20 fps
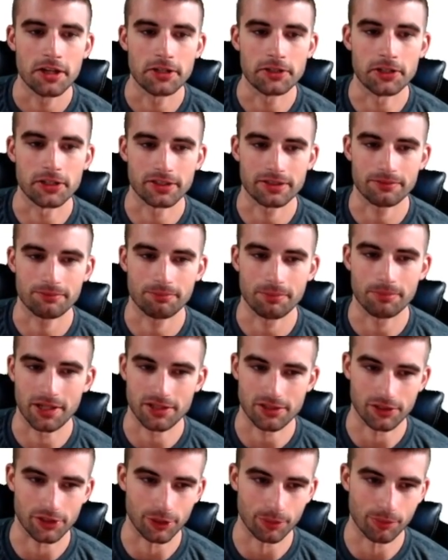just
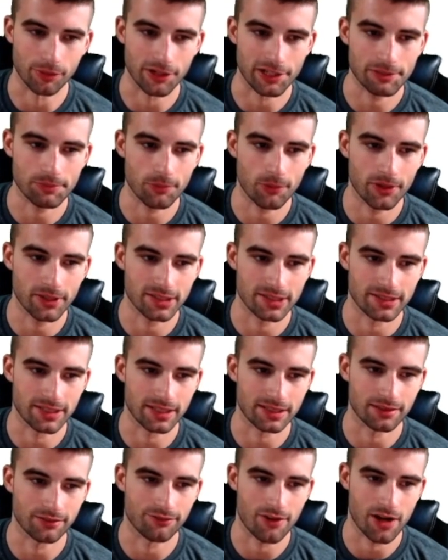because of their price points. And
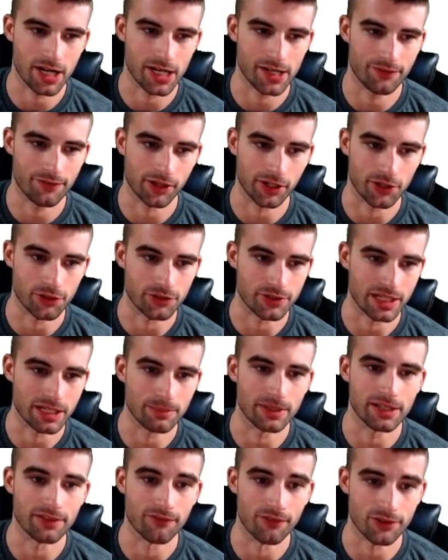DeSclafani, if you're going to use
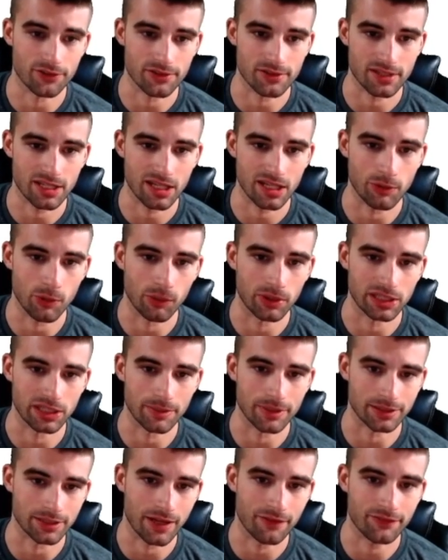anybody versus him, you want it to
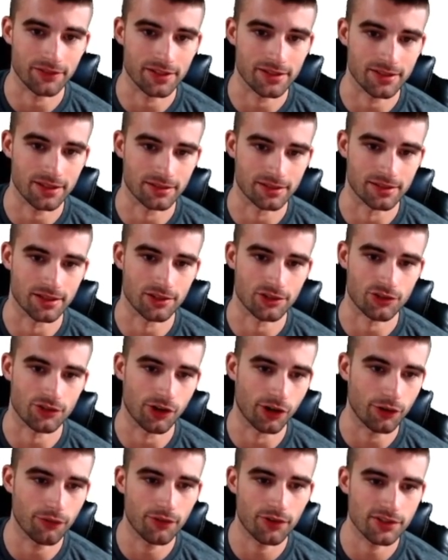be lefties because he does
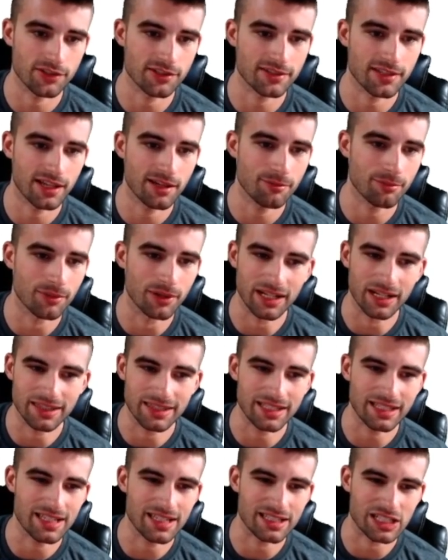struggle versus them. But I
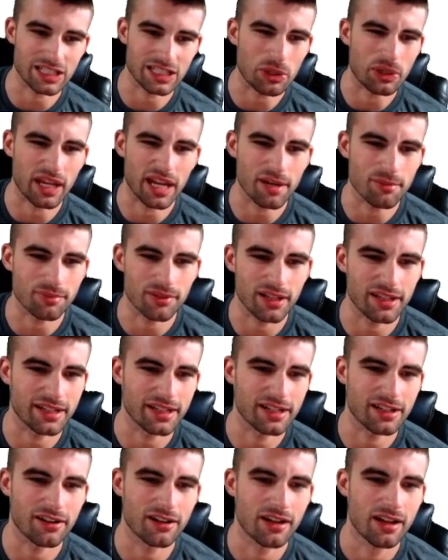think he's an okay play
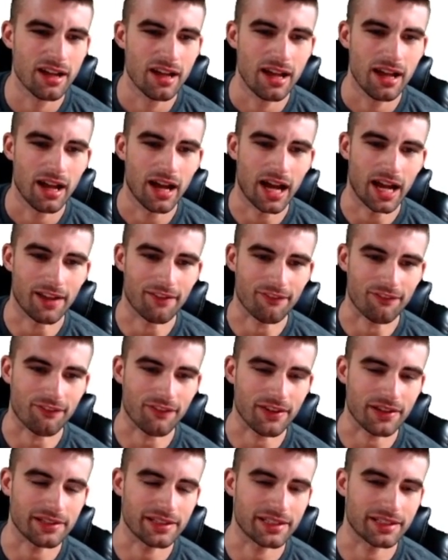here. I
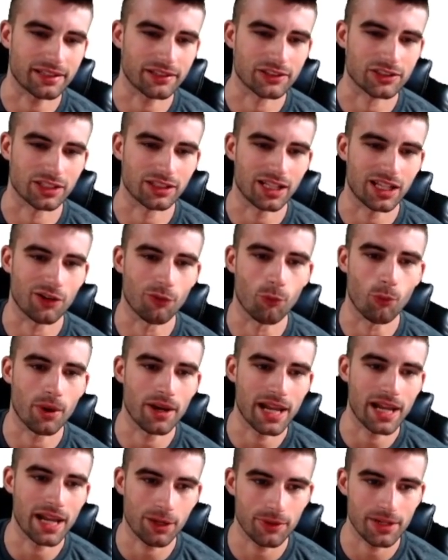feel like there's a lot of win
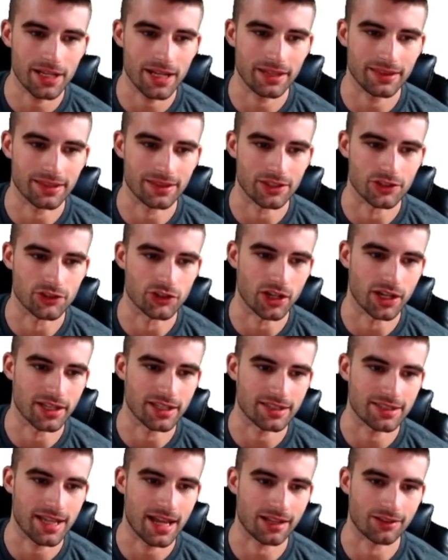equity. I think the
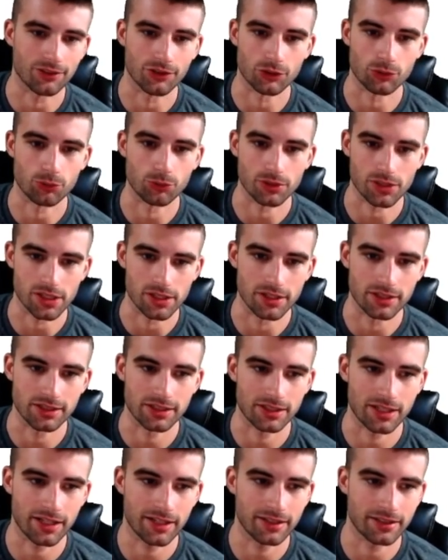Giants stack looks really good
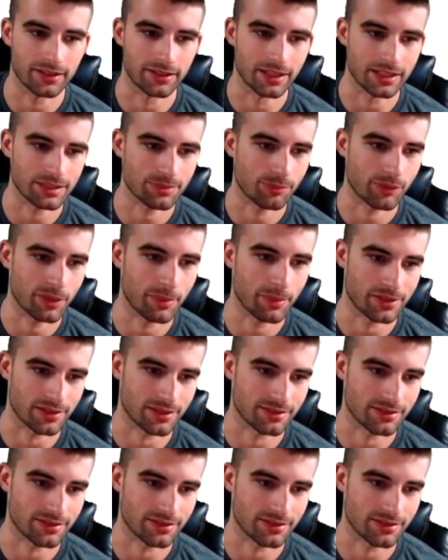tonight, and that's pretty much the